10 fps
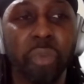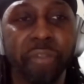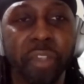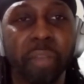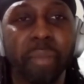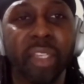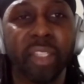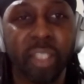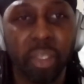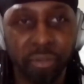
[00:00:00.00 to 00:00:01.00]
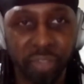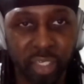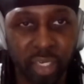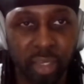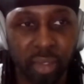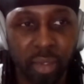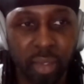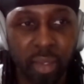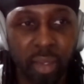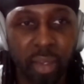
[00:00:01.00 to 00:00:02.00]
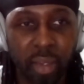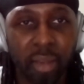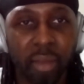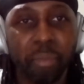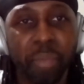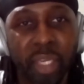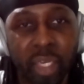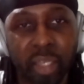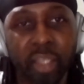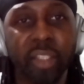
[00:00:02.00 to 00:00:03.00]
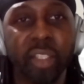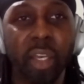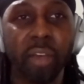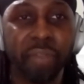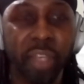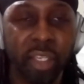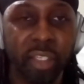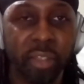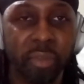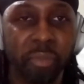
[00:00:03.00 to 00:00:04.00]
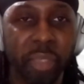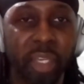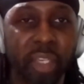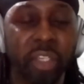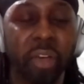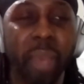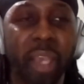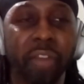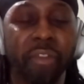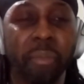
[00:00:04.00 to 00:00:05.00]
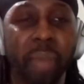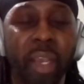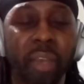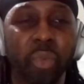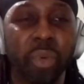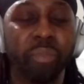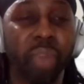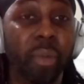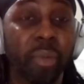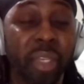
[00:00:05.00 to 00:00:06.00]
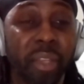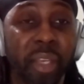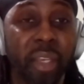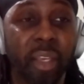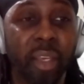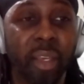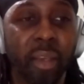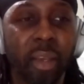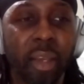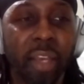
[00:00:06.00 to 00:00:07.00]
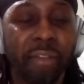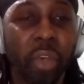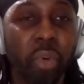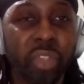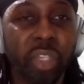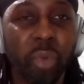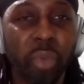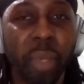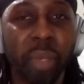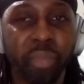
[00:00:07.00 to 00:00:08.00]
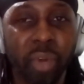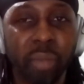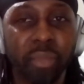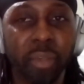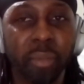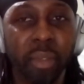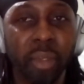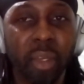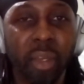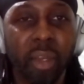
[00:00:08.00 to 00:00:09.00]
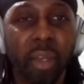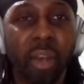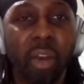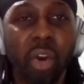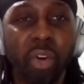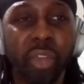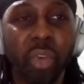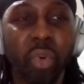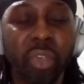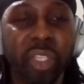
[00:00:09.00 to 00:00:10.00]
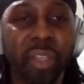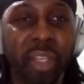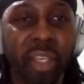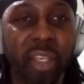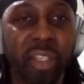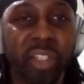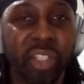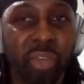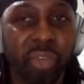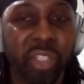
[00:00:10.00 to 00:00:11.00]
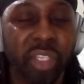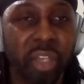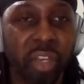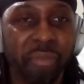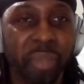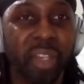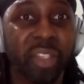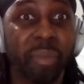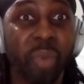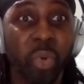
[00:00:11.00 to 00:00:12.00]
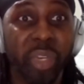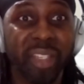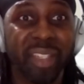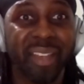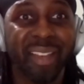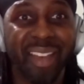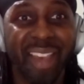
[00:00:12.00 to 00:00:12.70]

don't feel like myself today because of this. Because in the back of our mind, we're probably thinking, I go to someone with my problem, are they going to think it's serious enough because I'm always